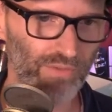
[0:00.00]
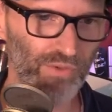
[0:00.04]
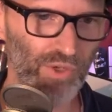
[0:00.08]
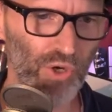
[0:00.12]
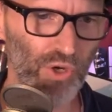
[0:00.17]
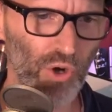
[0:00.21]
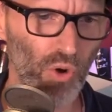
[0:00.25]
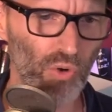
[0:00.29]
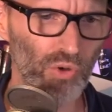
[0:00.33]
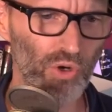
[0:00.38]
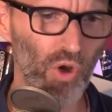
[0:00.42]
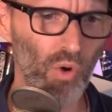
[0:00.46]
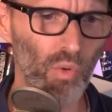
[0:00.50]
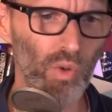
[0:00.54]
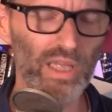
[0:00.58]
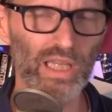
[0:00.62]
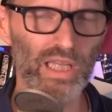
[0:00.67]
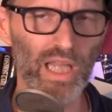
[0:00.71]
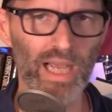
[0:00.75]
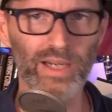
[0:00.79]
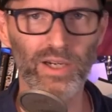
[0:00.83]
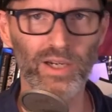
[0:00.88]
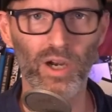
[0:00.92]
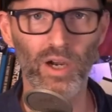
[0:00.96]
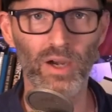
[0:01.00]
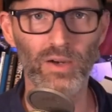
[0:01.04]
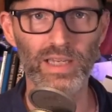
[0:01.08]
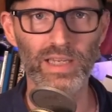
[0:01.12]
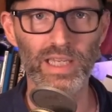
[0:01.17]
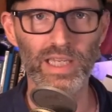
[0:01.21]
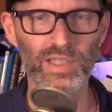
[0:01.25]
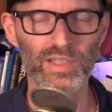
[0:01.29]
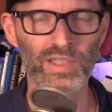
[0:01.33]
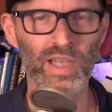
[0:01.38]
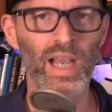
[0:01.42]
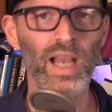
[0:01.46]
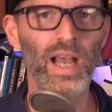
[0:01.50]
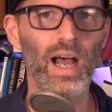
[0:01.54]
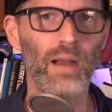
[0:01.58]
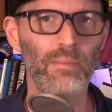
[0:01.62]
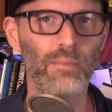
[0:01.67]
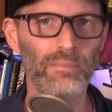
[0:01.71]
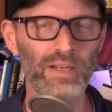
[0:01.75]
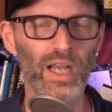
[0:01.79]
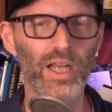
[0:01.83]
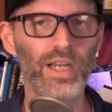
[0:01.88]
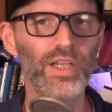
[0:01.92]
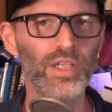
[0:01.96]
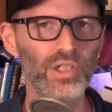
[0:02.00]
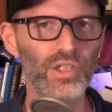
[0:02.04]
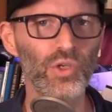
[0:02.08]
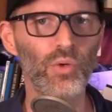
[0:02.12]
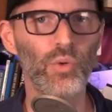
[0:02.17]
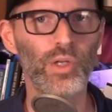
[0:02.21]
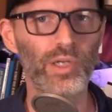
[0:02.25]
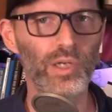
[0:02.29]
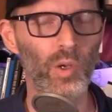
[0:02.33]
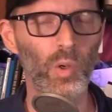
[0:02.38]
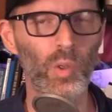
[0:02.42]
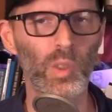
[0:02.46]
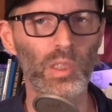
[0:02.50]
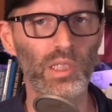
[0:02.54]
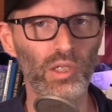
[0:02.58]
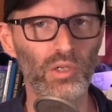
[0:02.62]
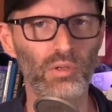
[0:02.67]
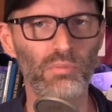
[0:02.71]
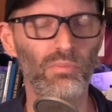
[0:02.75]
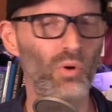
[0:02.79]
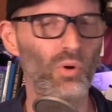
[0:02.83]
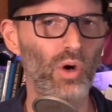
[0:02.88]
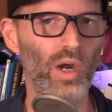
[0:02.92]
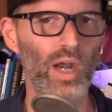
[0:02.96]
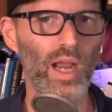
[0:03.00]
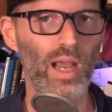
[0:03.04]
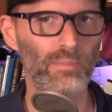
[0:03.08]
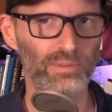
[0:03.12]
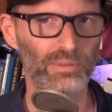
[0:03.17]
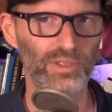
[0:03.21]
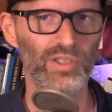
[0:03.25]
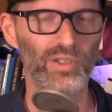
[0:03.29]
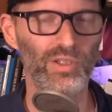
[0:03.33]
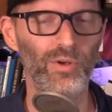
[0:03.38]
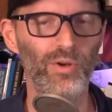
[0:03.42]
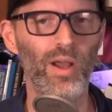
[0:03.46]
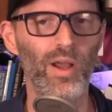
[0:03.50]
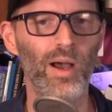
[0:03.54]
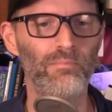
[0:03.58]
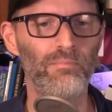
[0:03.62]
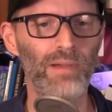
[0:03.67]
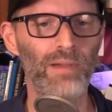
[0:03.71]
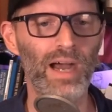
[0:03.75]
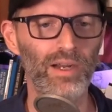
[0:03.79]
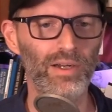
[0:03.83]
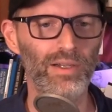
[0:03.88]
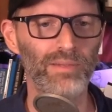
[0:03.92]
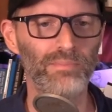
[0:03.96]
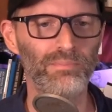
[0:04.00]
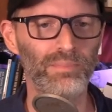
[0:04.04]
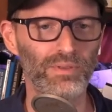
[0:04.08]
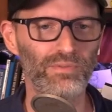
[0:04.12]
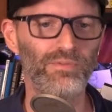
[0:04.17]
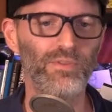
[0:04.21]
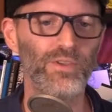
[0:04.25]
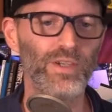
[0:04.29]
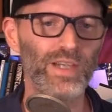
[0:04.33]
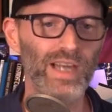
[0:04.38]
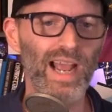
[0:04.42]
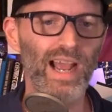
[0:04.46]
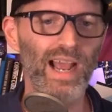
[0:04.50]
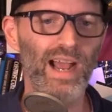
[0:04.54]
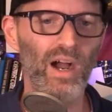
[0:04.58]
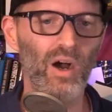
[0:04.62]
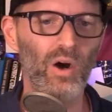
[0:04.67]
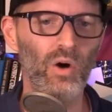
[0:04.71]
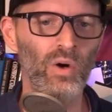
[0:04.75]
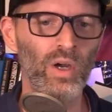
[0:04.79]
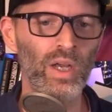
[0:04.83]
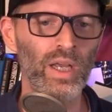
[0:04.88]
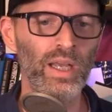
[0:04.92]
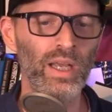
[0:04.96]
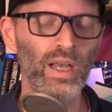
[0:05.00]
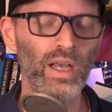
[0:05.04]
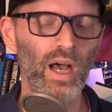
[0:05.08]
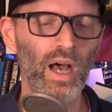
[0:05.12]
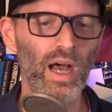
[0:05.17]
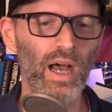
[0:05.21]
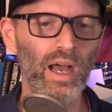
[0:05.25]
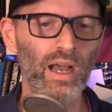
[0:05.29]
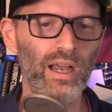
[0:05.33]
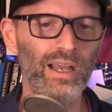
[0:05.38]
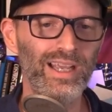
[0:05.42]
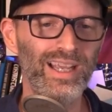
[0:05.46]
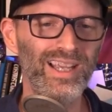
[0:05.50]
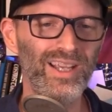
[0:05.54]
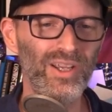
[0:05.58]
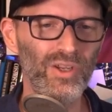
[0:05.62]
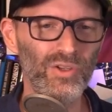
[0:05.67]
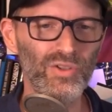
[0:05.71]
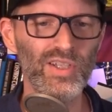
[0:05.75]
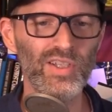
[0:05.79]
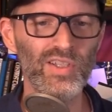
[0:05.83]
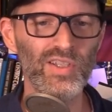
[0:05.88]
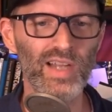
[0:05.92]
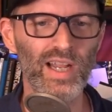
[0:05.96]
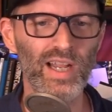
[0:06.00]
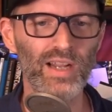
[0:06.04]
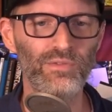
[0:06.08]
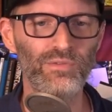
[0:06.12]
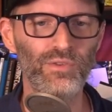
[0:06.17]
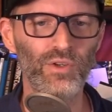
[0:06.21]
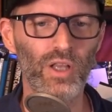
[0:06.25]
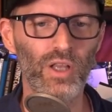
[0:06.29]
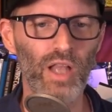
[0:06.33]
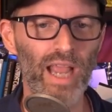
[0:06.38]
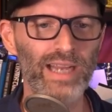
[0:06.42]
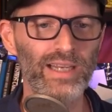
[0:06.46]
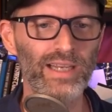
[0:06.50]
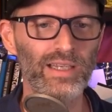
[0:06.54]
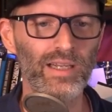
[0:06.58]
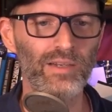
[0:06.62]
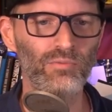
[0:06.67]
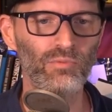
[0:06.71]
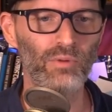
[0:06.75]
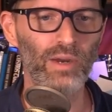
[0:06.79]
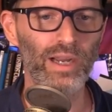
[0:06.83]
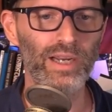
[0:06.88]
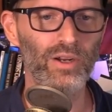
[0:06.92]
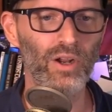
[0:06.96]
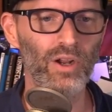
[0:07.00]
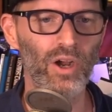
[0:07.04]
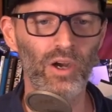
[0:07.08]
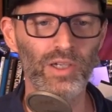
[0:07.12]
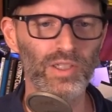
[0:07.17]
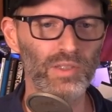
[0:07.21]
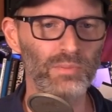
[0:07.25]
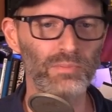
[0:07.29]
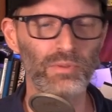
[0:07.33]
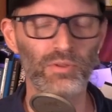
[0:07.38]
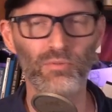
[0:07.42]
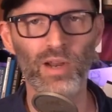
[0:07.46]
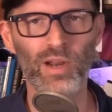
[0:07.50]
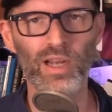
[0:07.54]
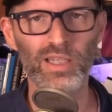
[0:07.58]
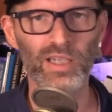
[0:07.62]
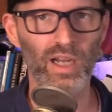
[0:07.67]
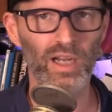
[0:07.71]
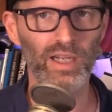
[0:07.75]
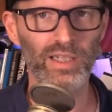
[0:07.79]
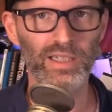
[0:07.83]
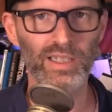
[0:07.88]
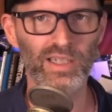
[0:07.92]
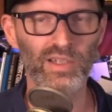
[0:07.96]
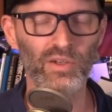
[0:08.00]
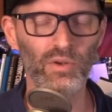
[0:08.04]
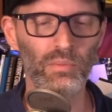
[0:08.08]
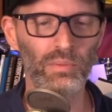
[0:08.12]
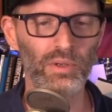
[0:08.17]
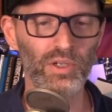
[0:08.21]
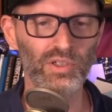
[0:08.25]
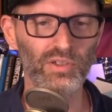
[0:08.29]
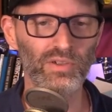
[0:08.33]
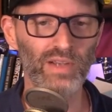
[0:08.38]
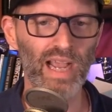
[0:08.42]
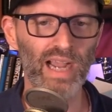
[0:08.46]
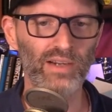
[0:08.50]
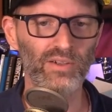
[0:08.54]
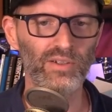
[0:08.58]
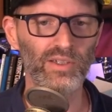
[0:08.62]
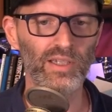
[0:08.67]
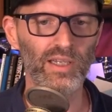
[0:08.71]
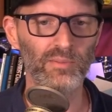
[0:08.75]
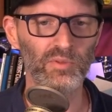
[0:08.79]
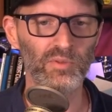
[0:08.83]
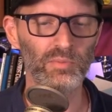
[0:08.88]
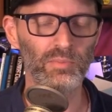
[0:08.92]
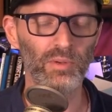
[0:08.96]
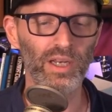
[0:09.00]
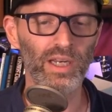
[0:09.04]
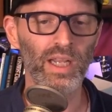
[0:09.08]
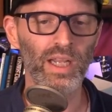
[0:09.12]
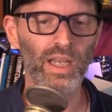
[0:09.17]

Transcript: If you don't know what LIDAR is, I'm going to do a Know a Little More episode about it. But for now, uh, it used to stand for light and radar. It's been retconned into a bunch of acronyms,